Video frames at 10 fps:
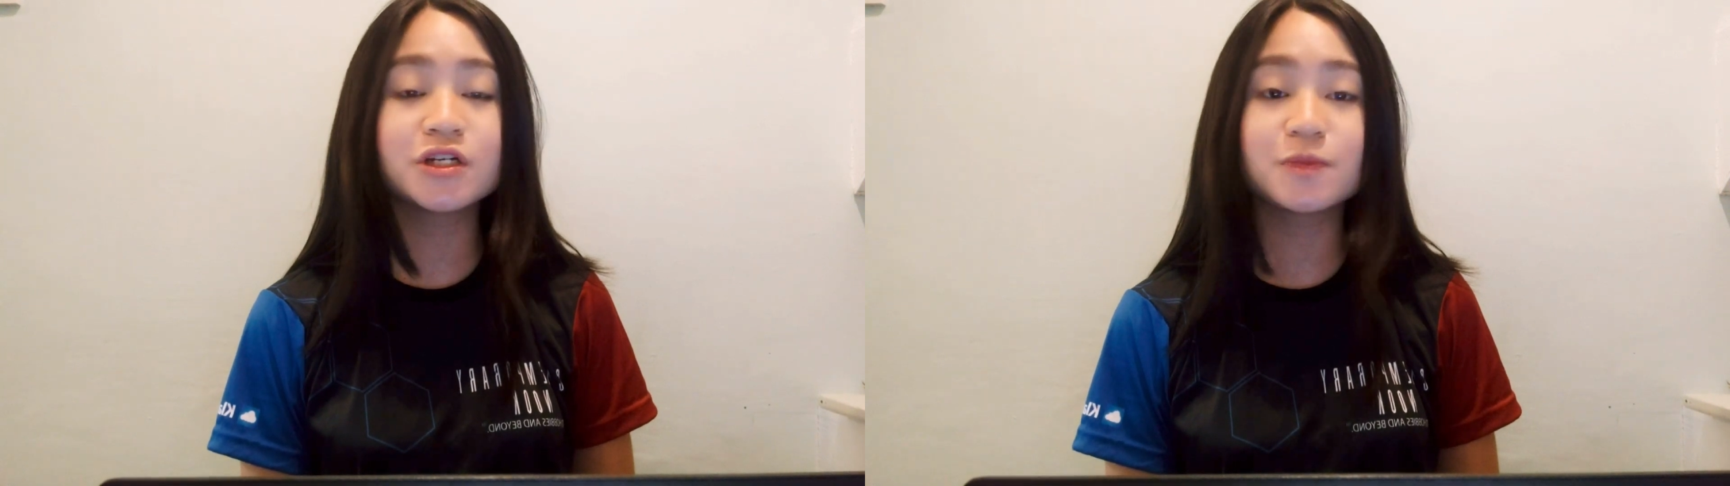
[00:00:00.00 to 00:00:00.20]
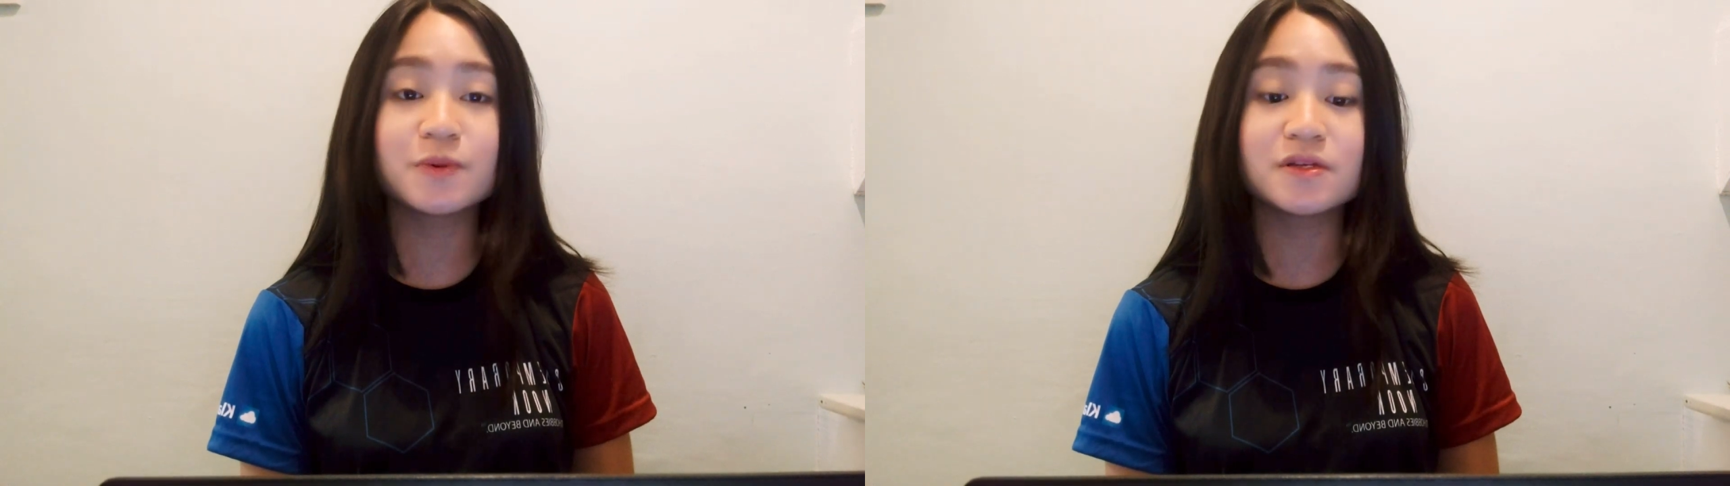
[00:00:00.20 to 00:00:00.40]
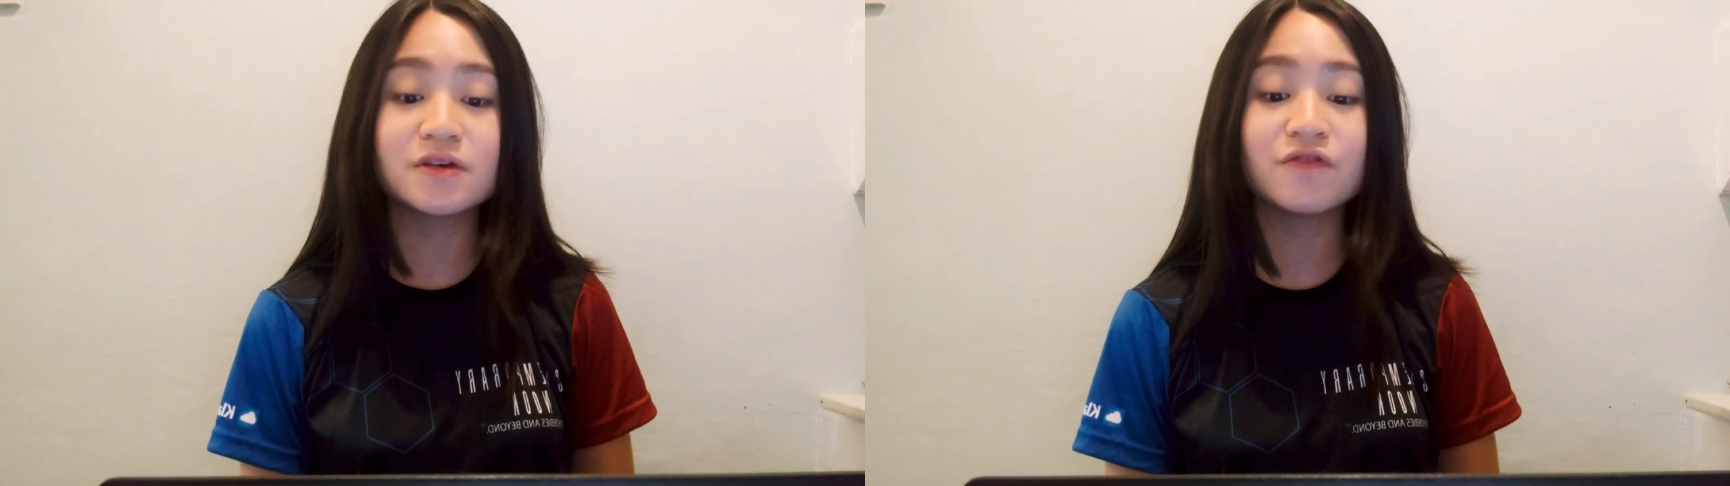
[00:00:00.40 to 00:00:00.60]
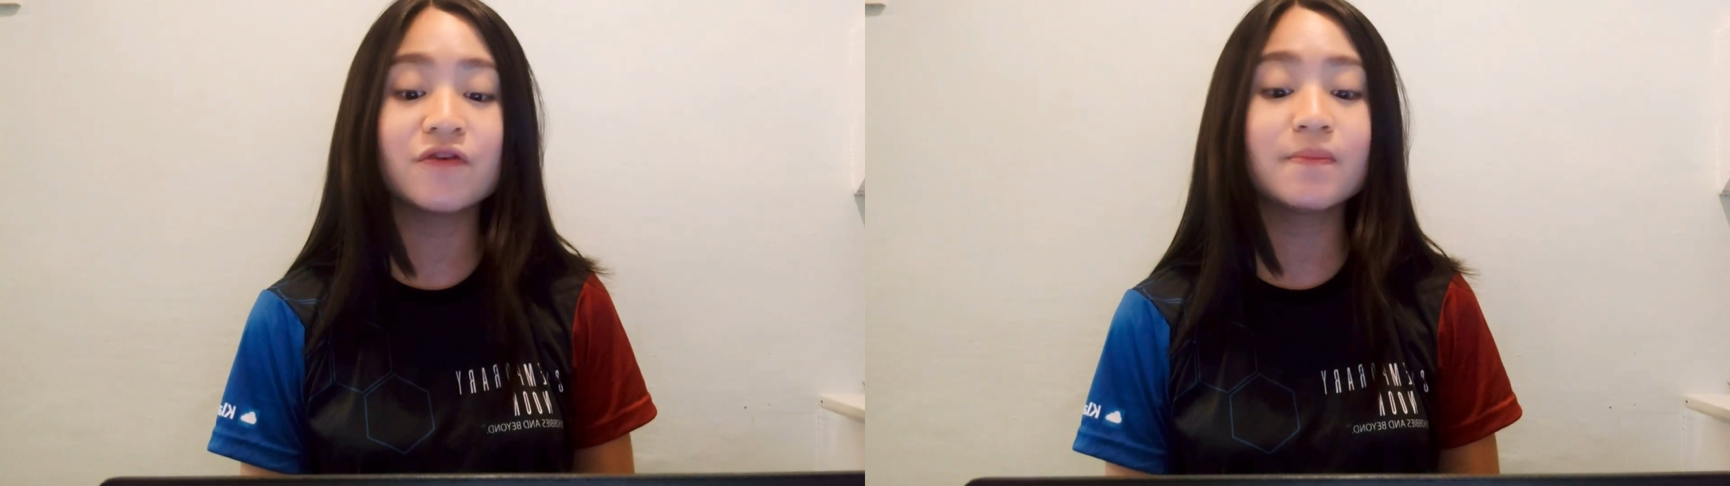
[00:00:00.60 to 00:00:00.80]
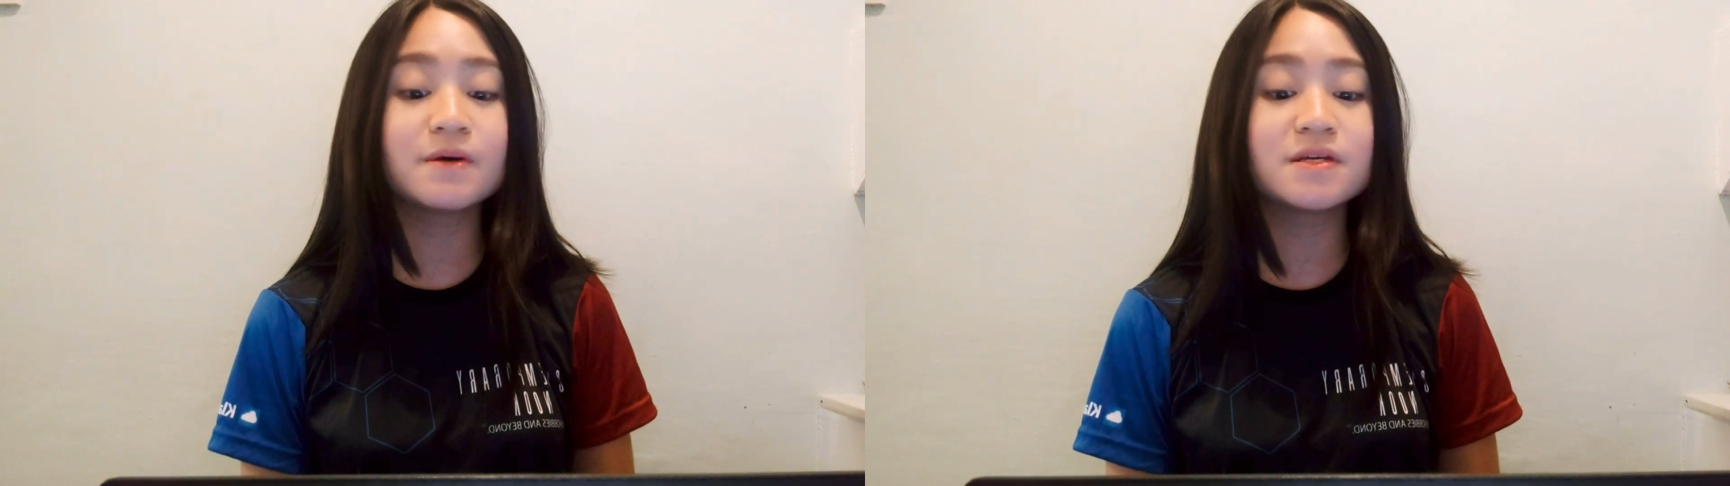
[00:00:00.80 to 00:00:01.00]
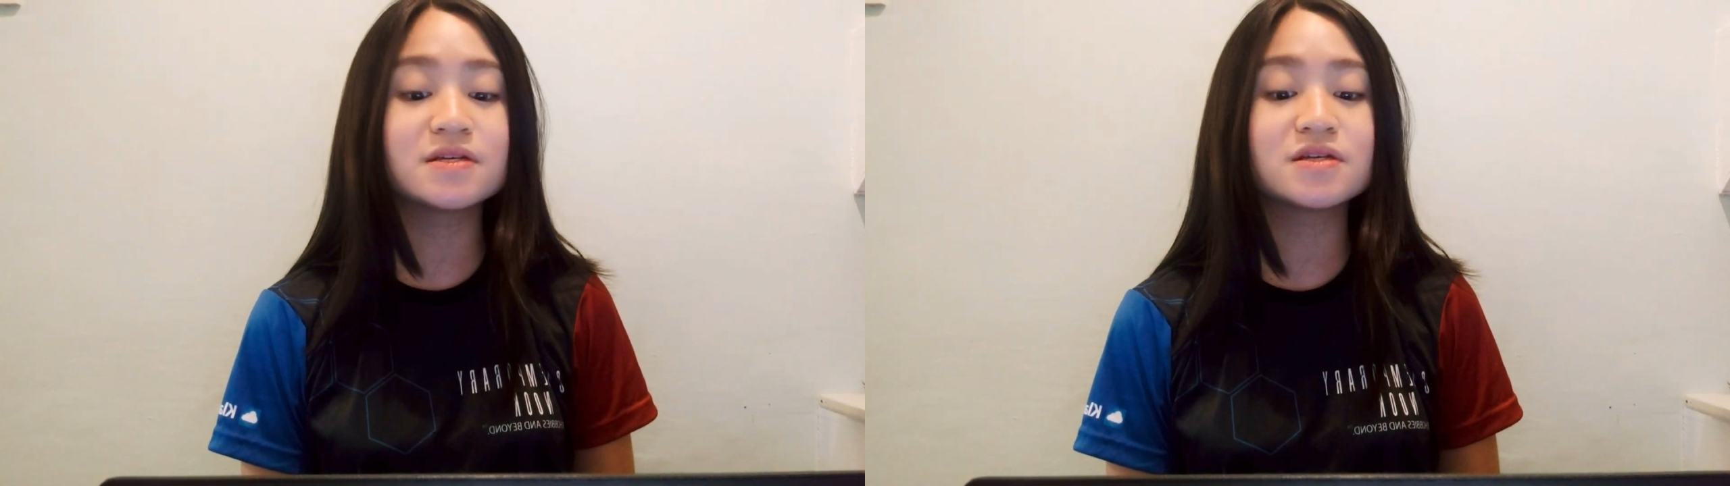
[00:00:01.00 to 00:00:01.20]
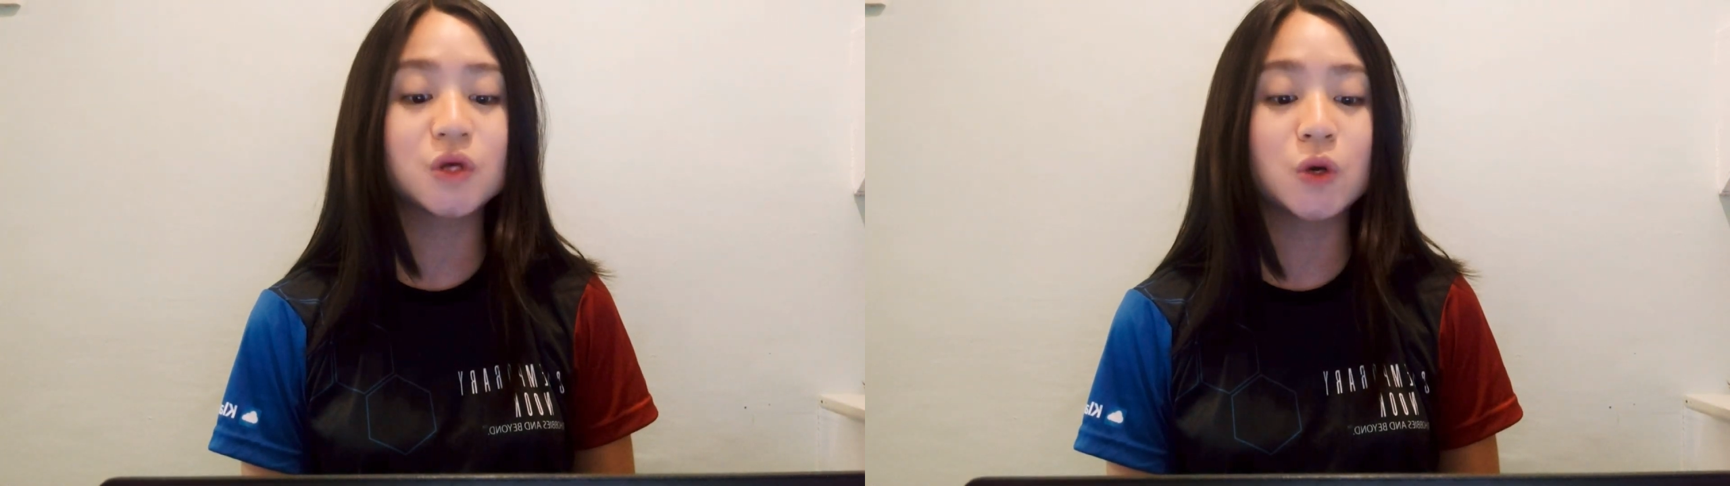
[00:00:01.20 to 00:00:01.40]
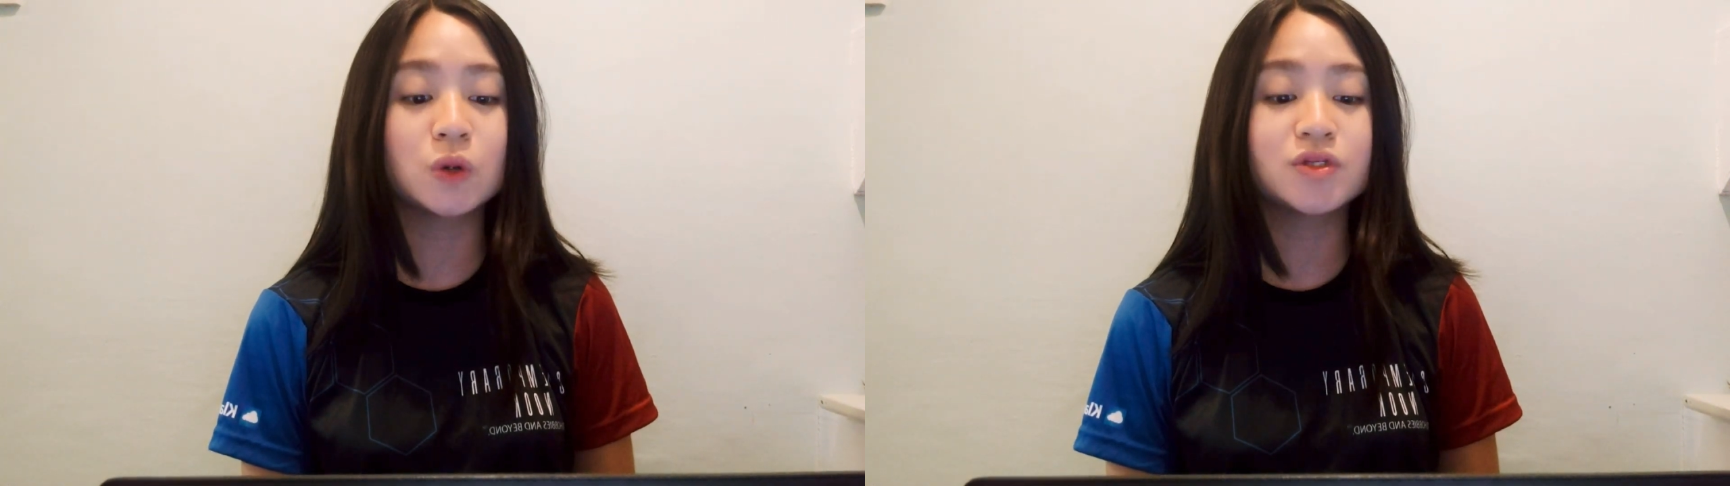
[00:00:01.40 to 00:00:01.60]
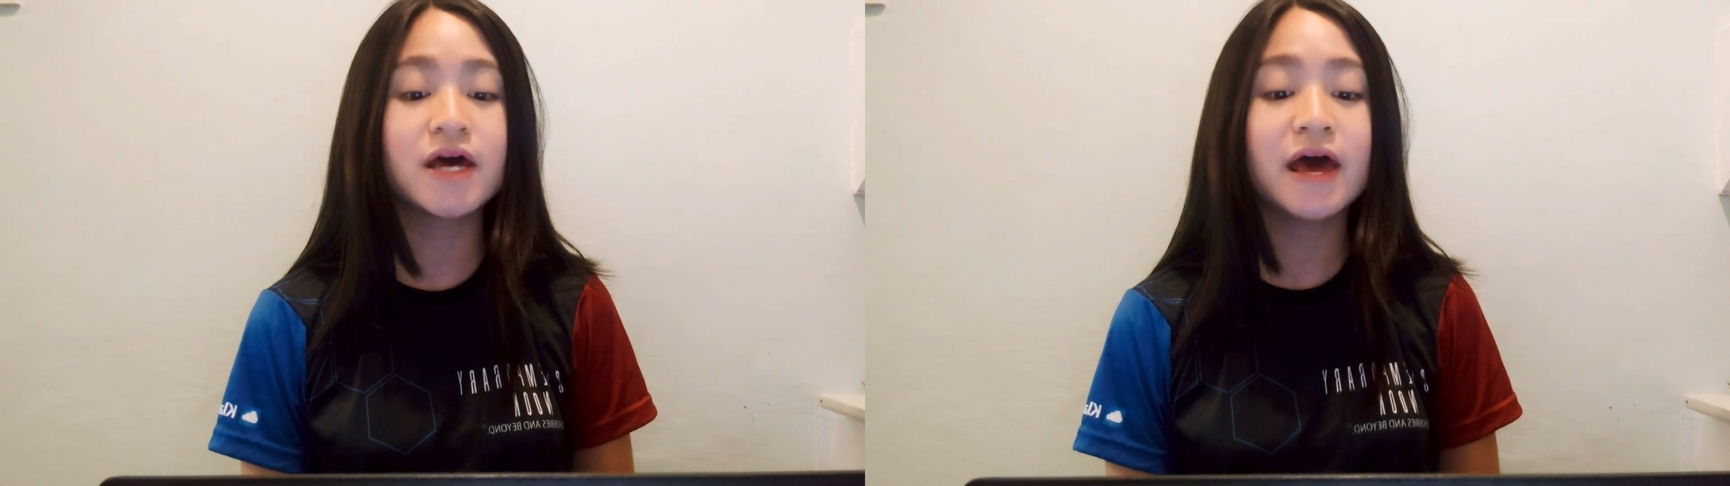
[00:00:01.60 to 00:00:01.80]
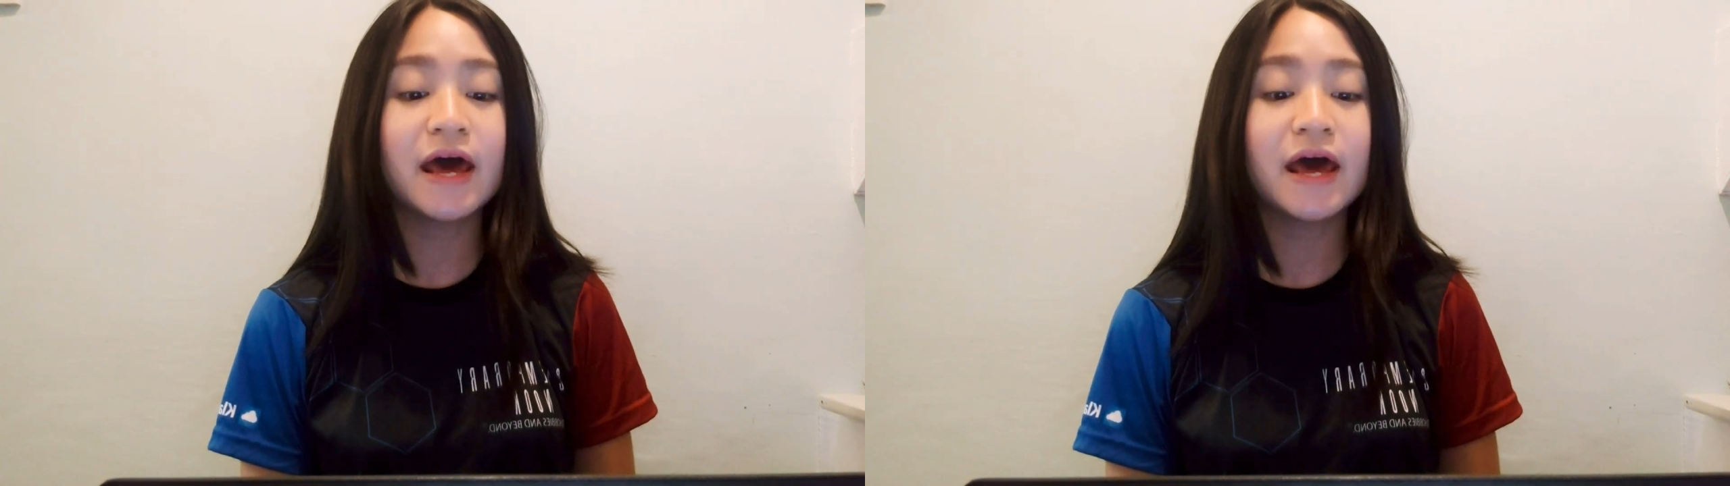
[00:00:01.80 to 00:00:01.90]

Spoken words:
specific business goals